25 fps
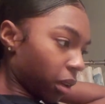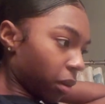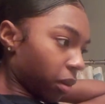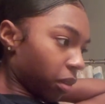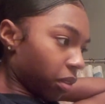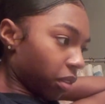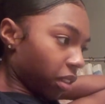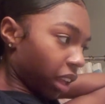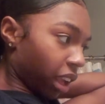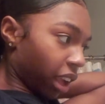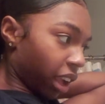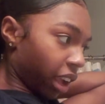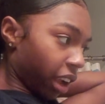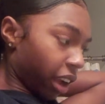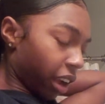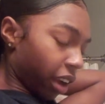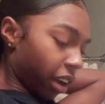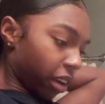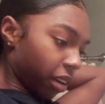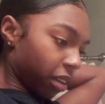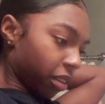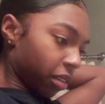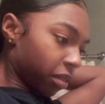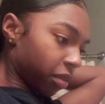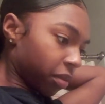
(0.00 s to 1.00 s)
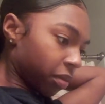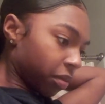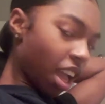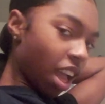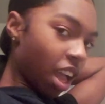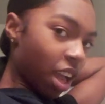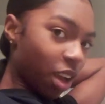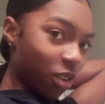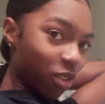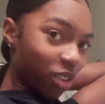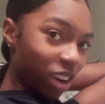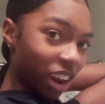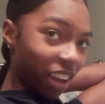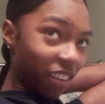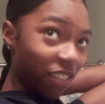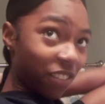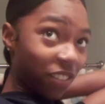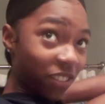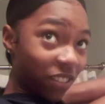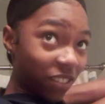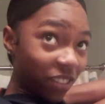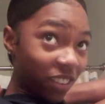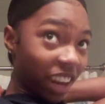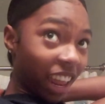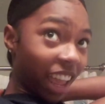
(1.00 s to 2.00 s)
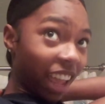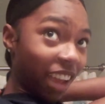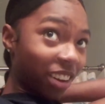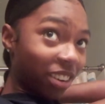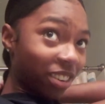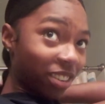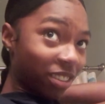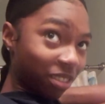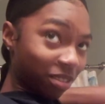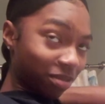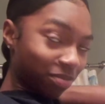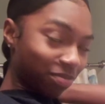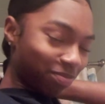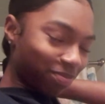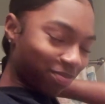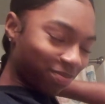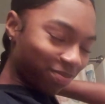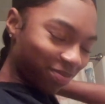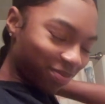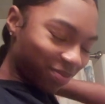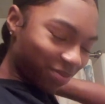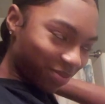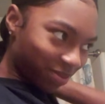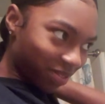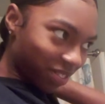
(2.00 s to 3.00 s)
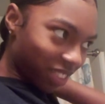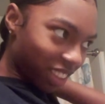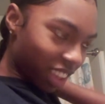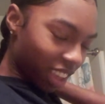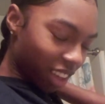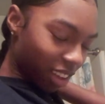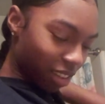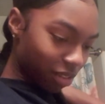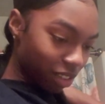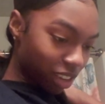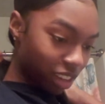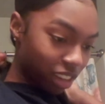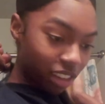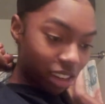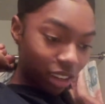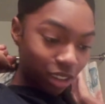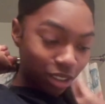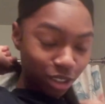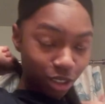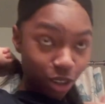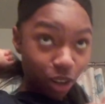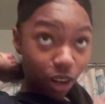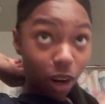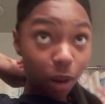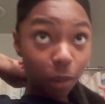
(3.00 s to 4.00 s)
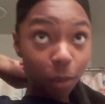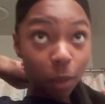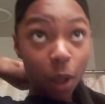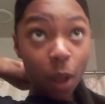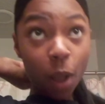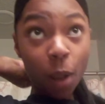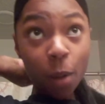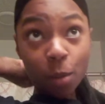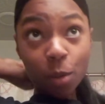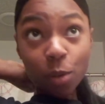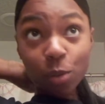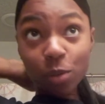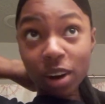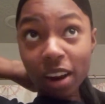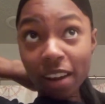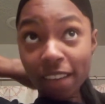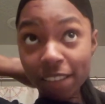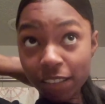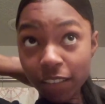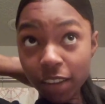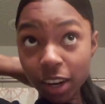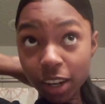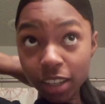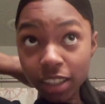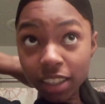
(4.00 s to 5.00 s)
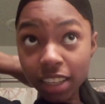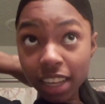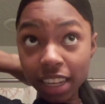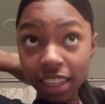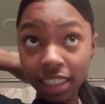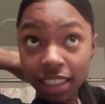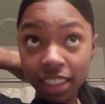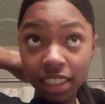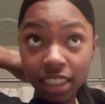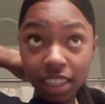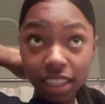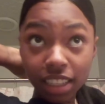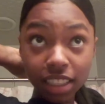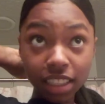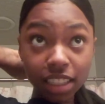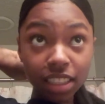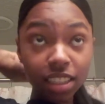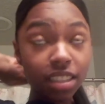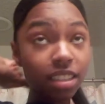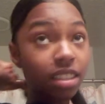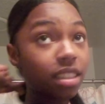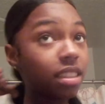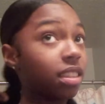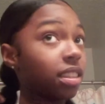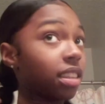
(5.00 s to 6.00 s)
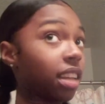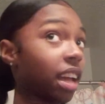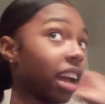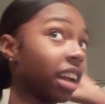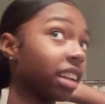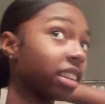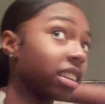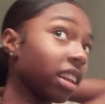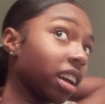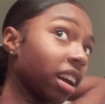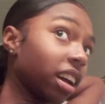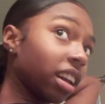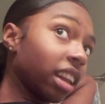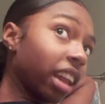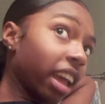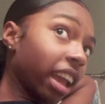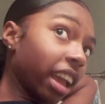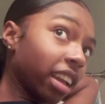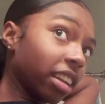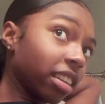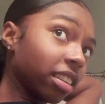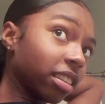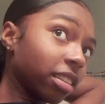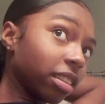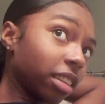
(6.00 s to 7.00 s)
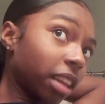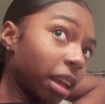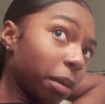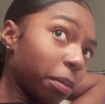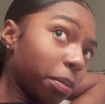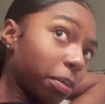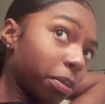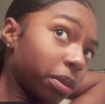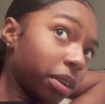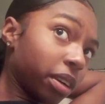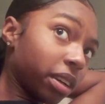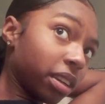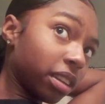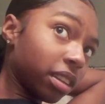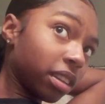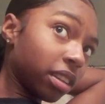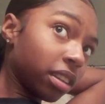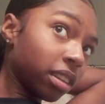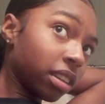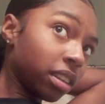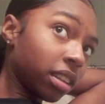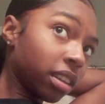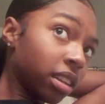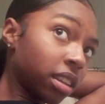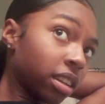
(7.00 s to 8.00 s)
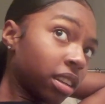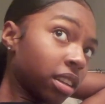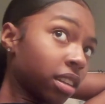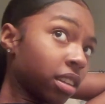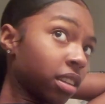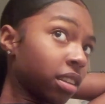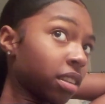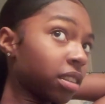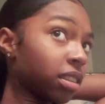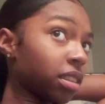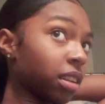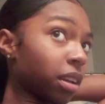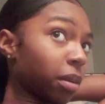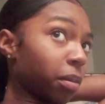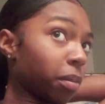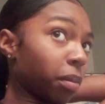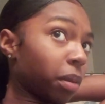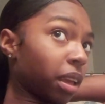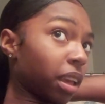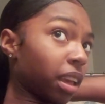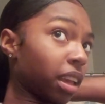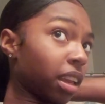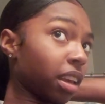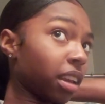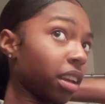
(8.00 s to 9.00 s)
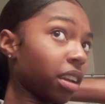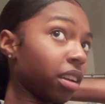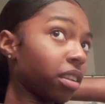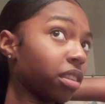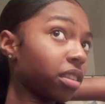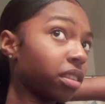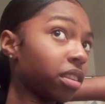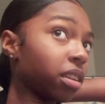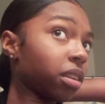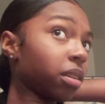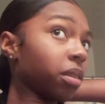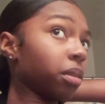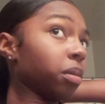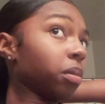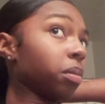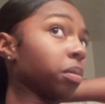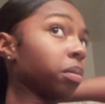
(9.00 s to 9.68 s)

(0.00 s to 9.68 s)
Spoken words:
of the hair. When I like, I'm gonna sound so dumb, but when I first like seen this, I thought like they put something in it or something